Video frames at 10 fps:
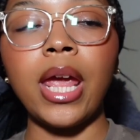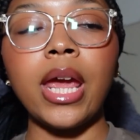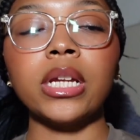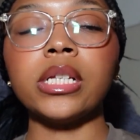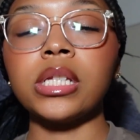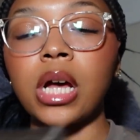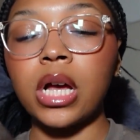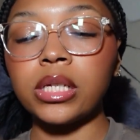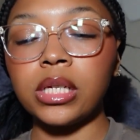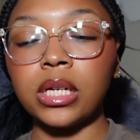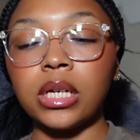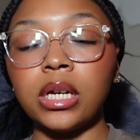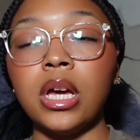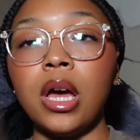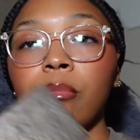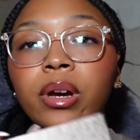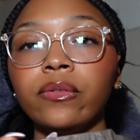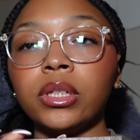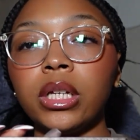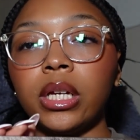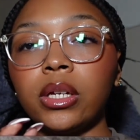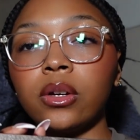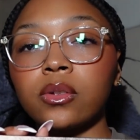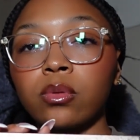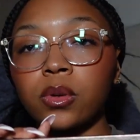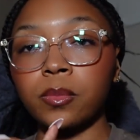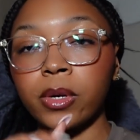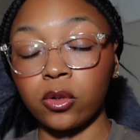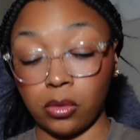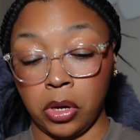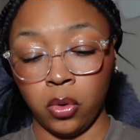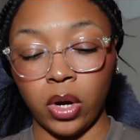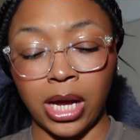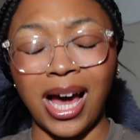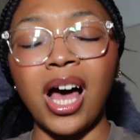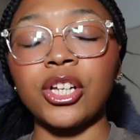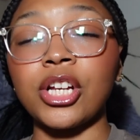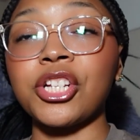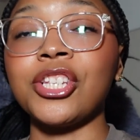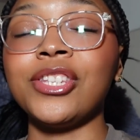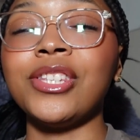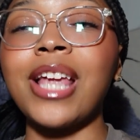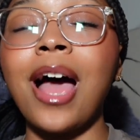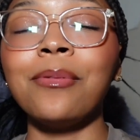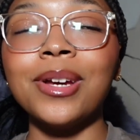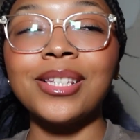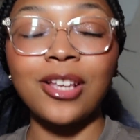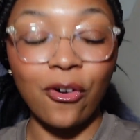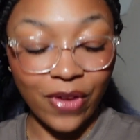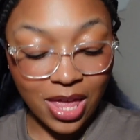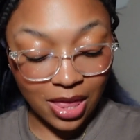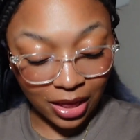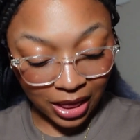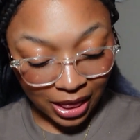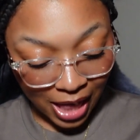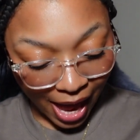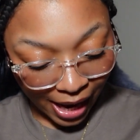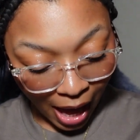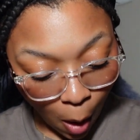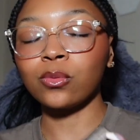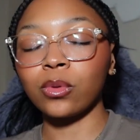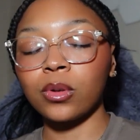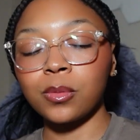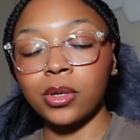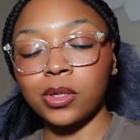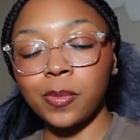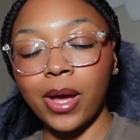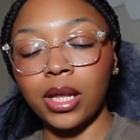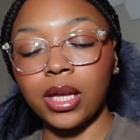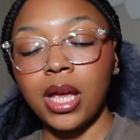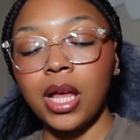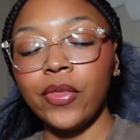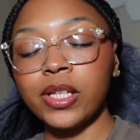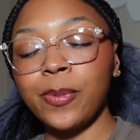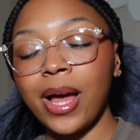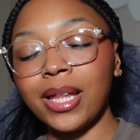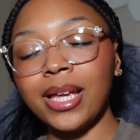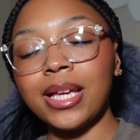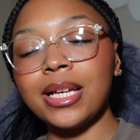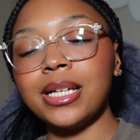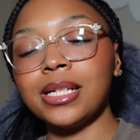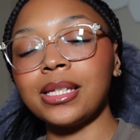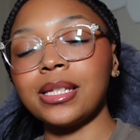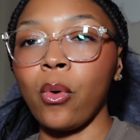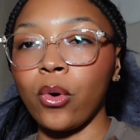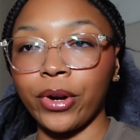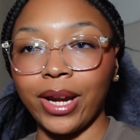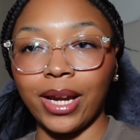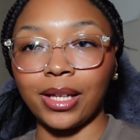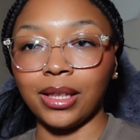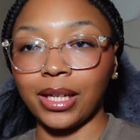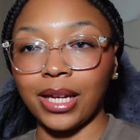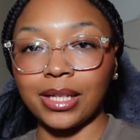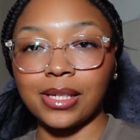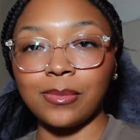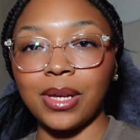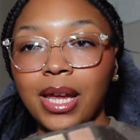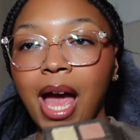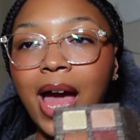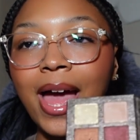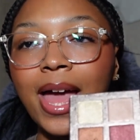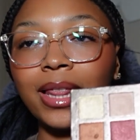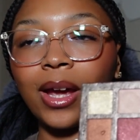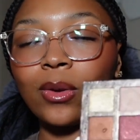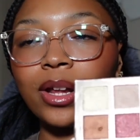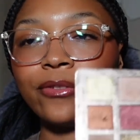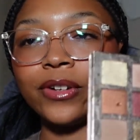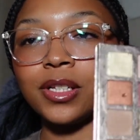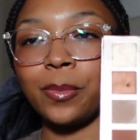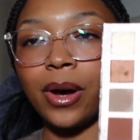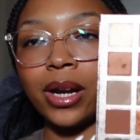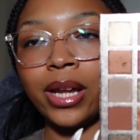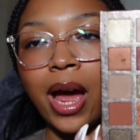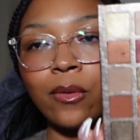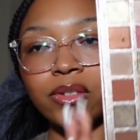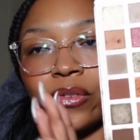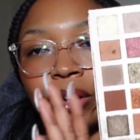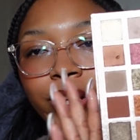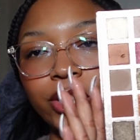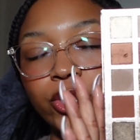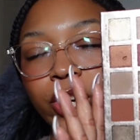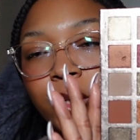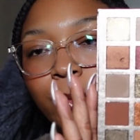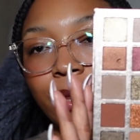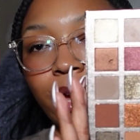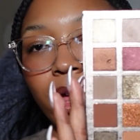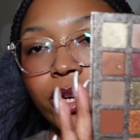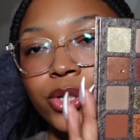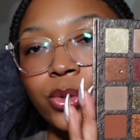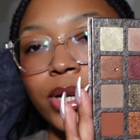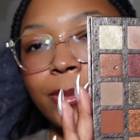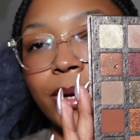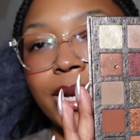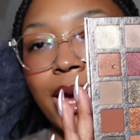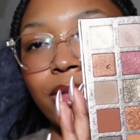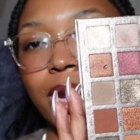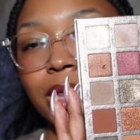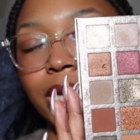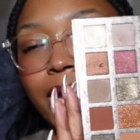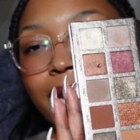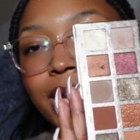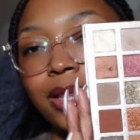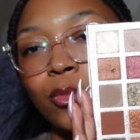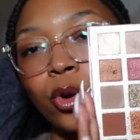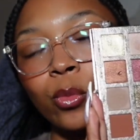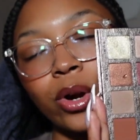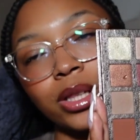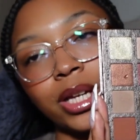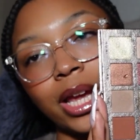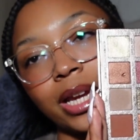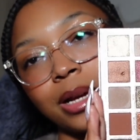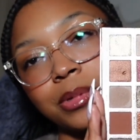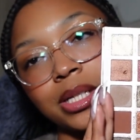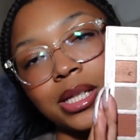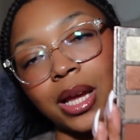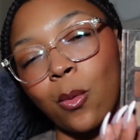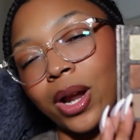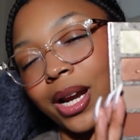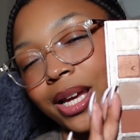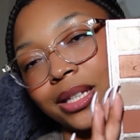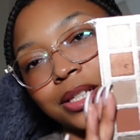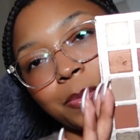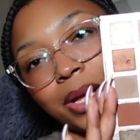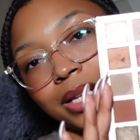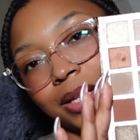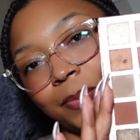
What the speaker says: Anastasia Beverly Hills Rose Metals. Oh gosh, I just stabbed myself in the leg. Rose Metals palette. This palette is boring looking to me. Like, when I first bought it, I was very intrigued by the color story, but now that I look at it, the more and more I look at it, I'm just like, why did I get this palette?